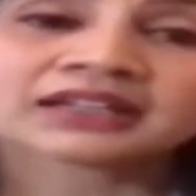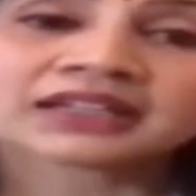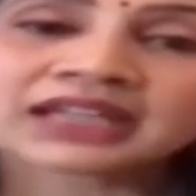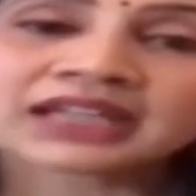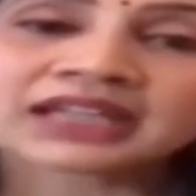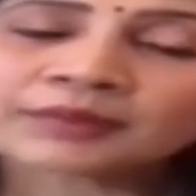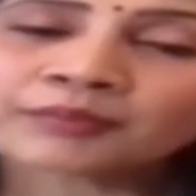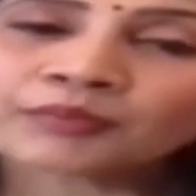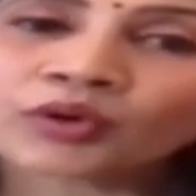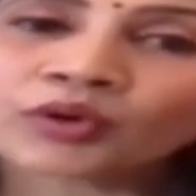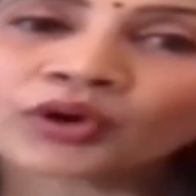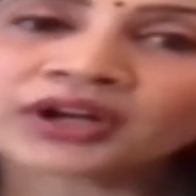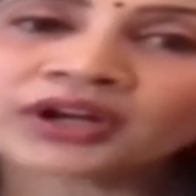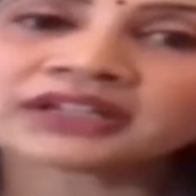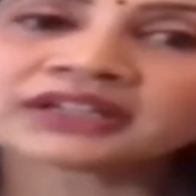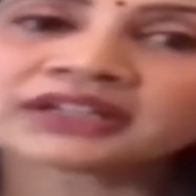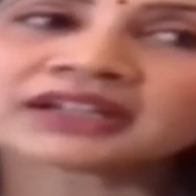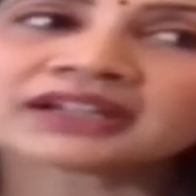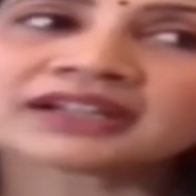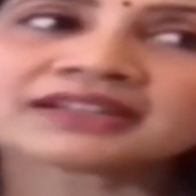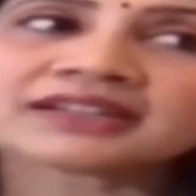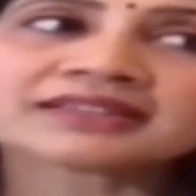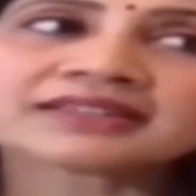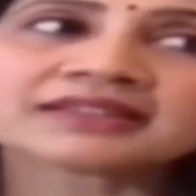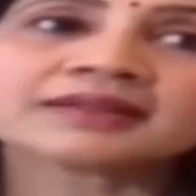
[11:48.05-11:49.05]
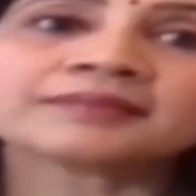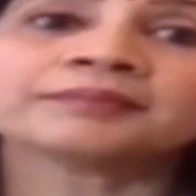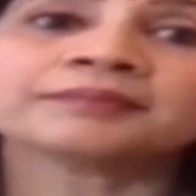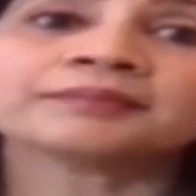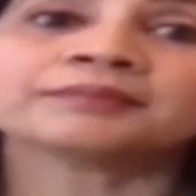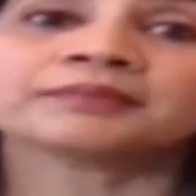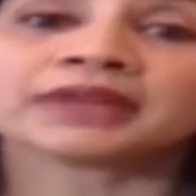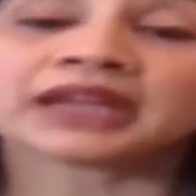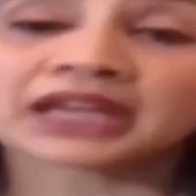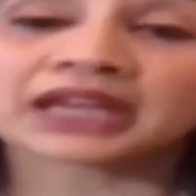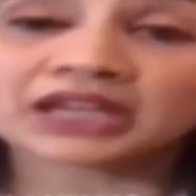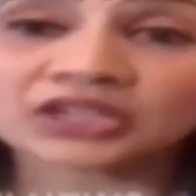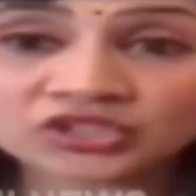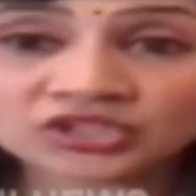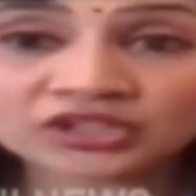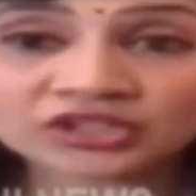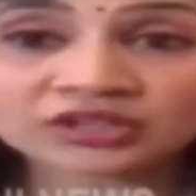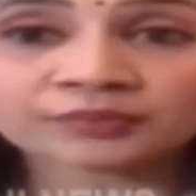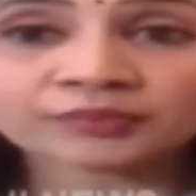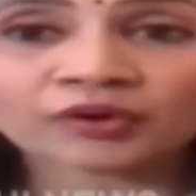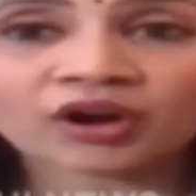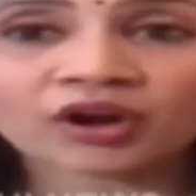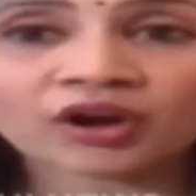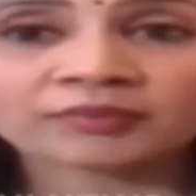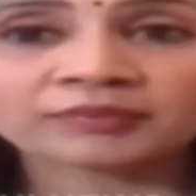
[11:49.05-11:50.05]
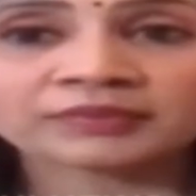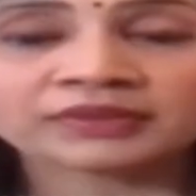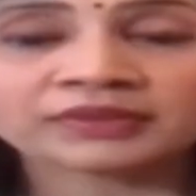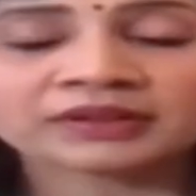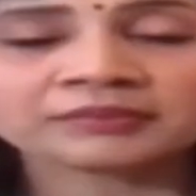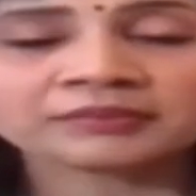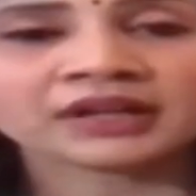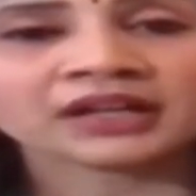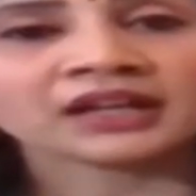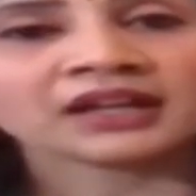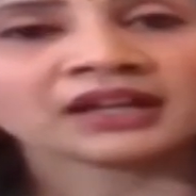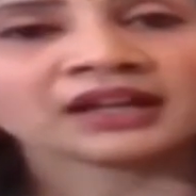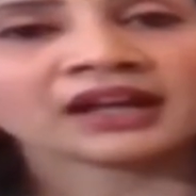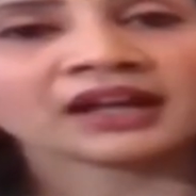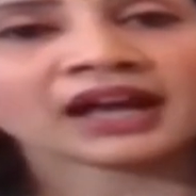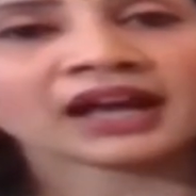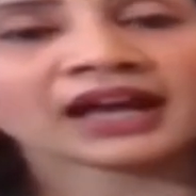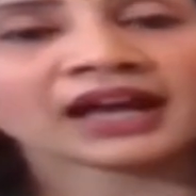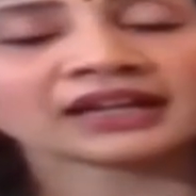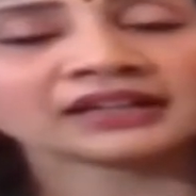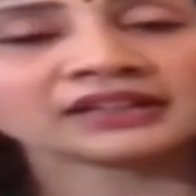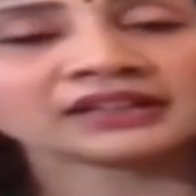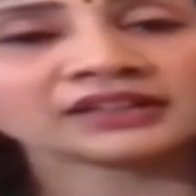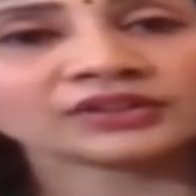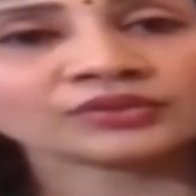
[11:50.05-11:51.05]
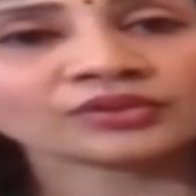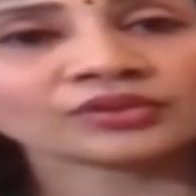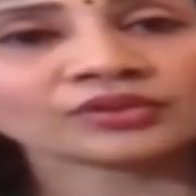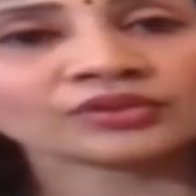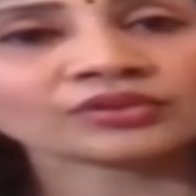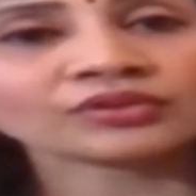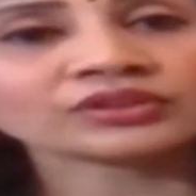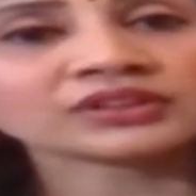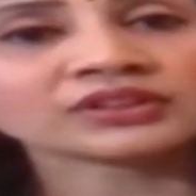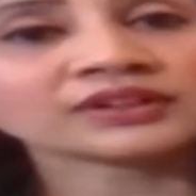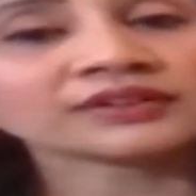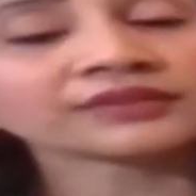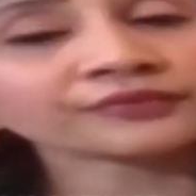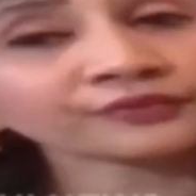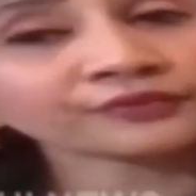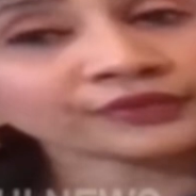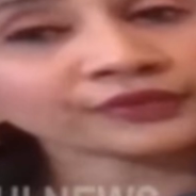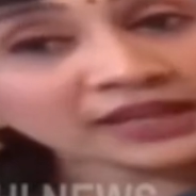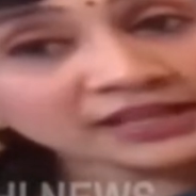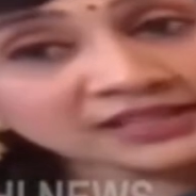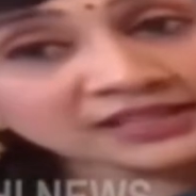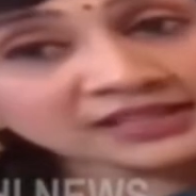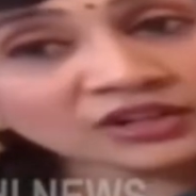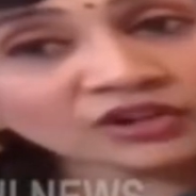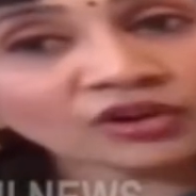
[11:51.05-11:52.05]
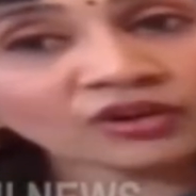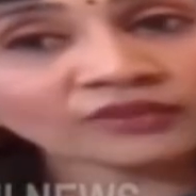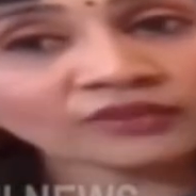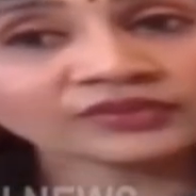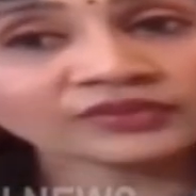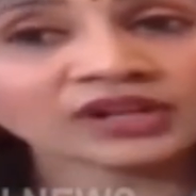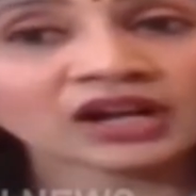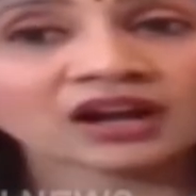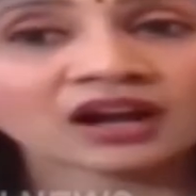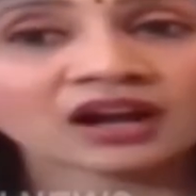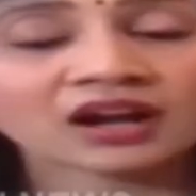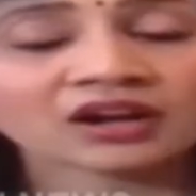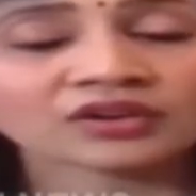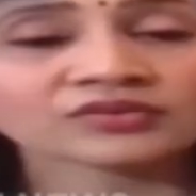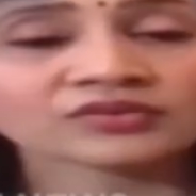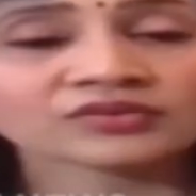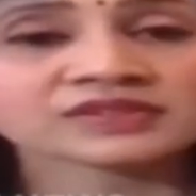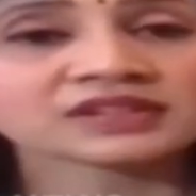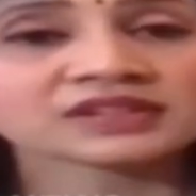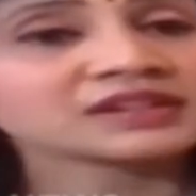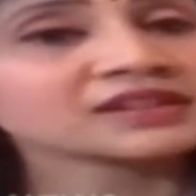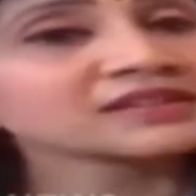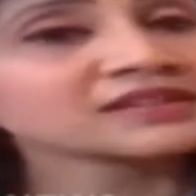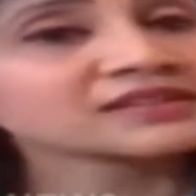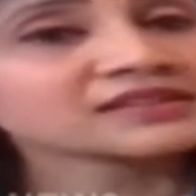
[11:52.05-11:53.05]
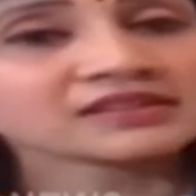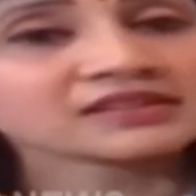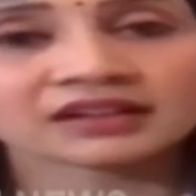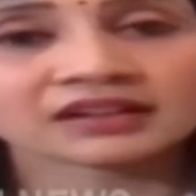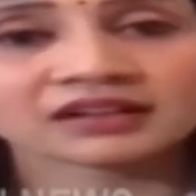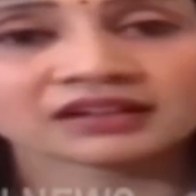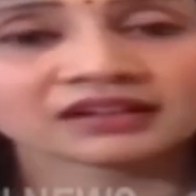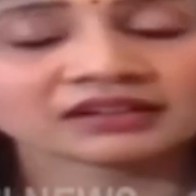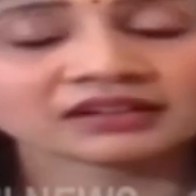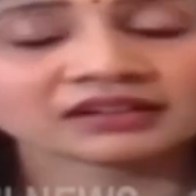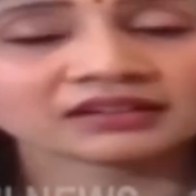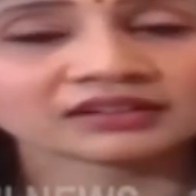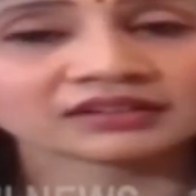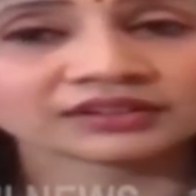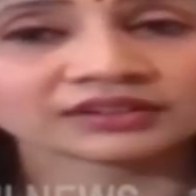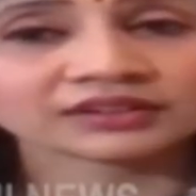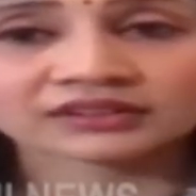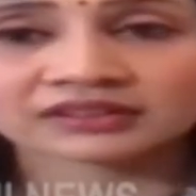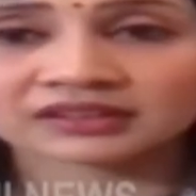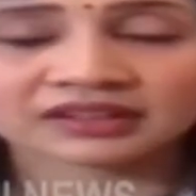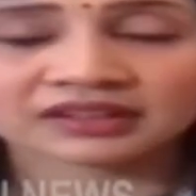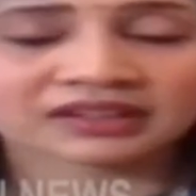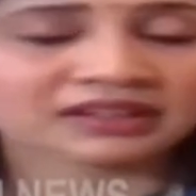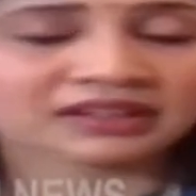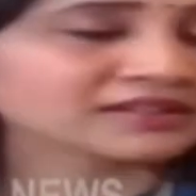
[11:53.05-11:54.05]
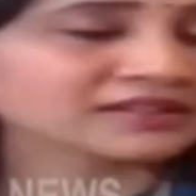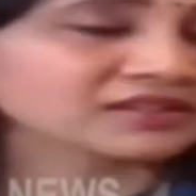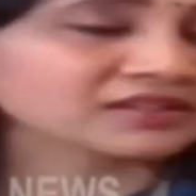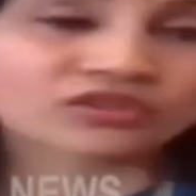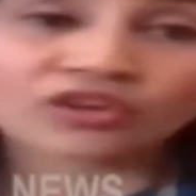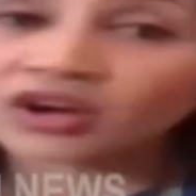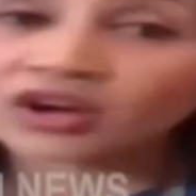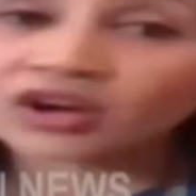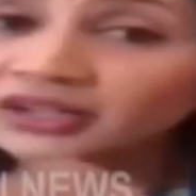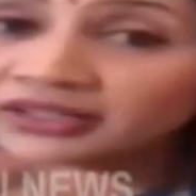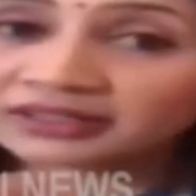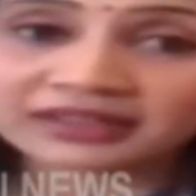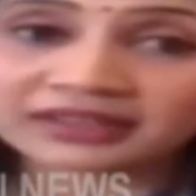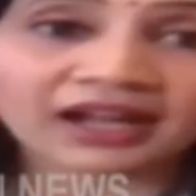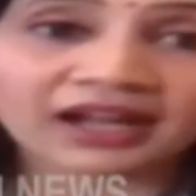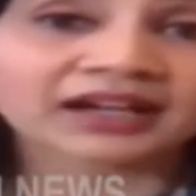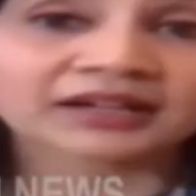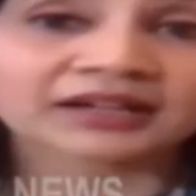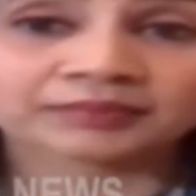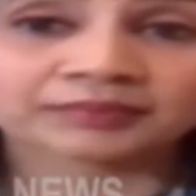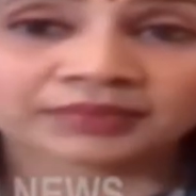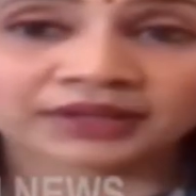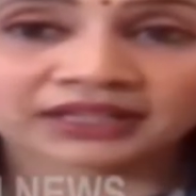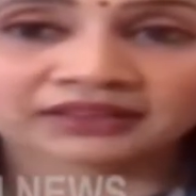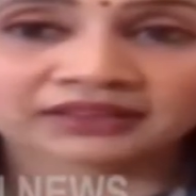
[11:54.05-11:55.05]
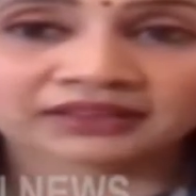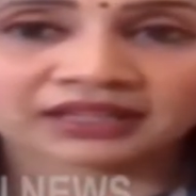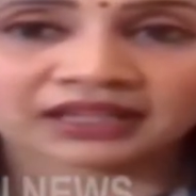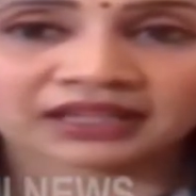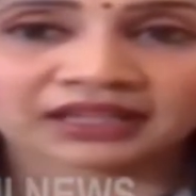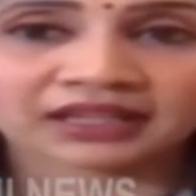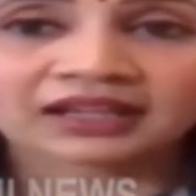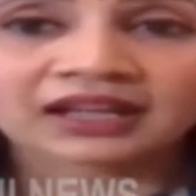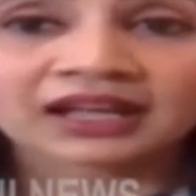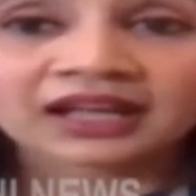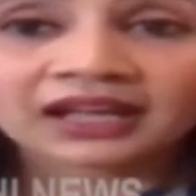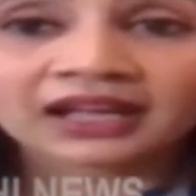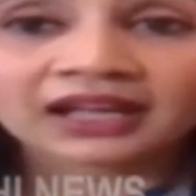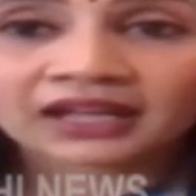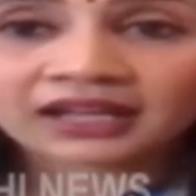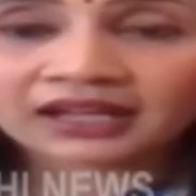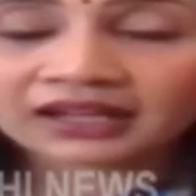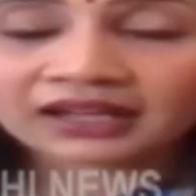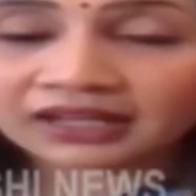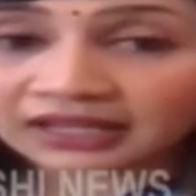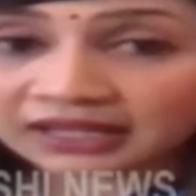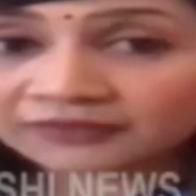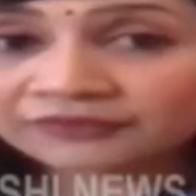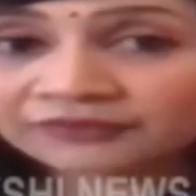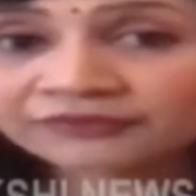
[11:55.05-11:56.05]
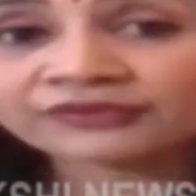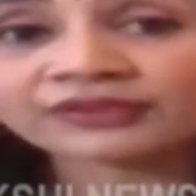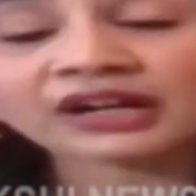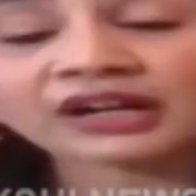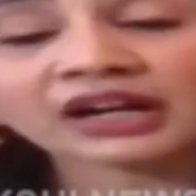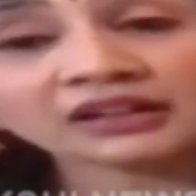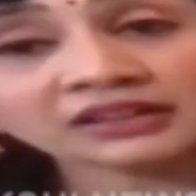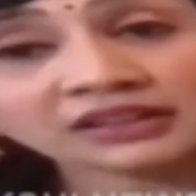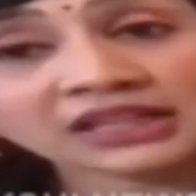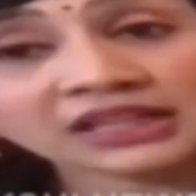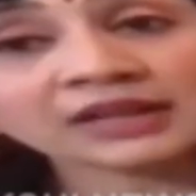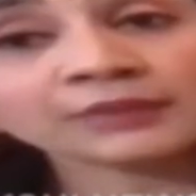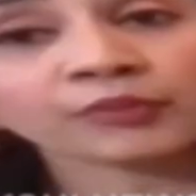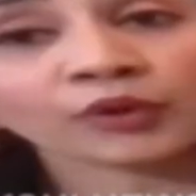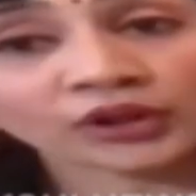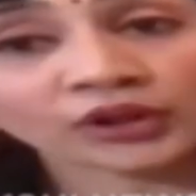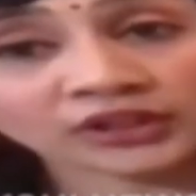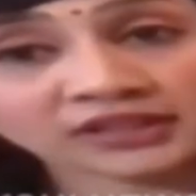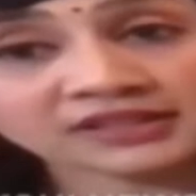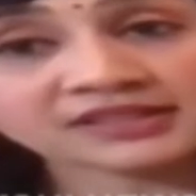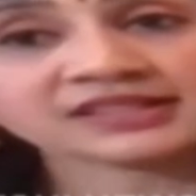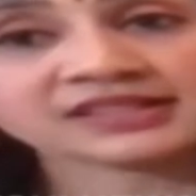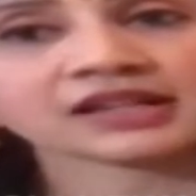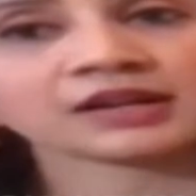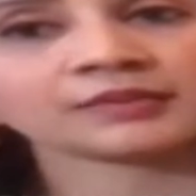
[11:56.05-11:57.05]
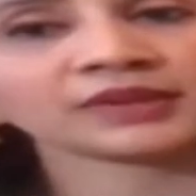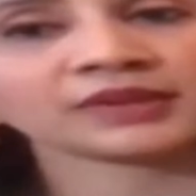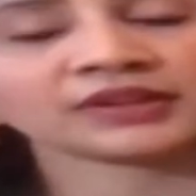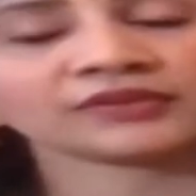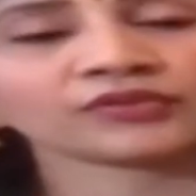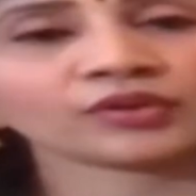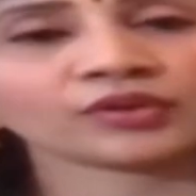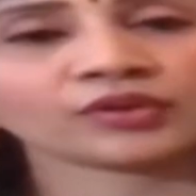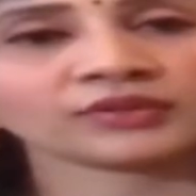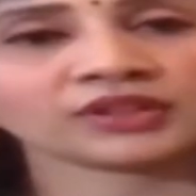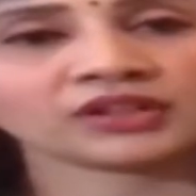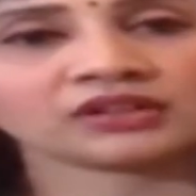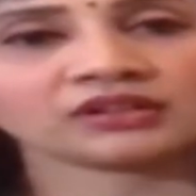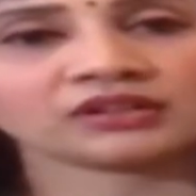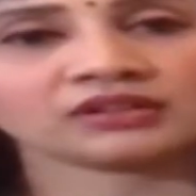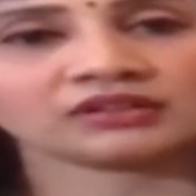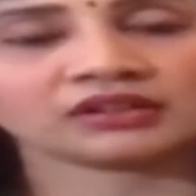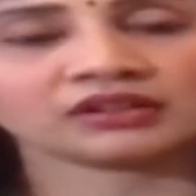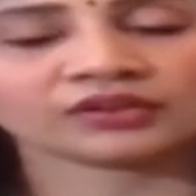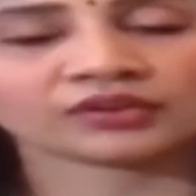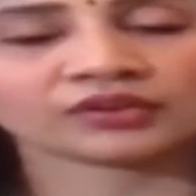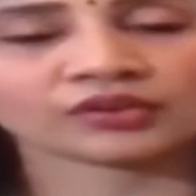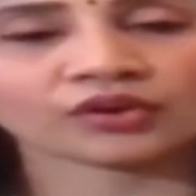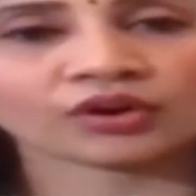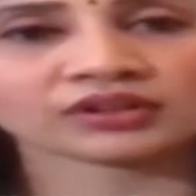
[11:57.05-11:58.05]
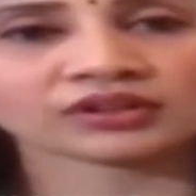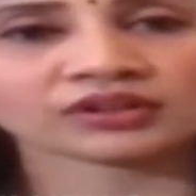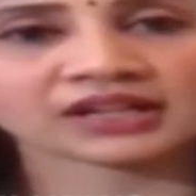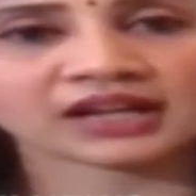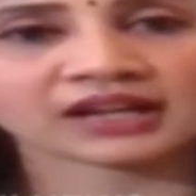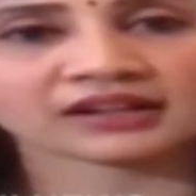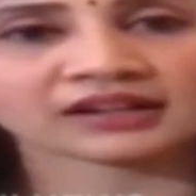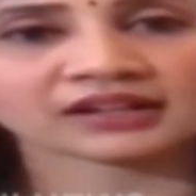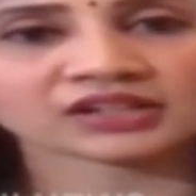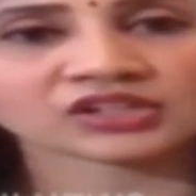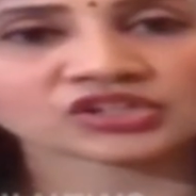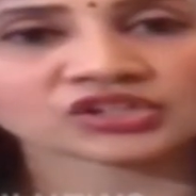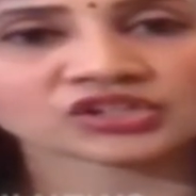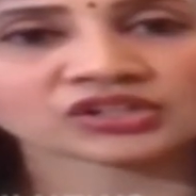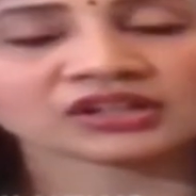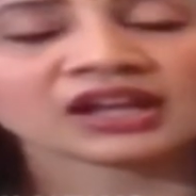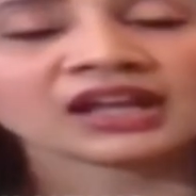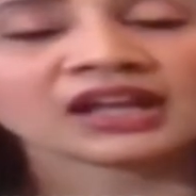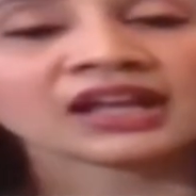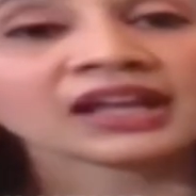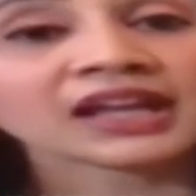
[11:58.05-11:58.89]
T point is a major problem, and the facing of the house is not that big thing if a T point is coming from the wrong direction.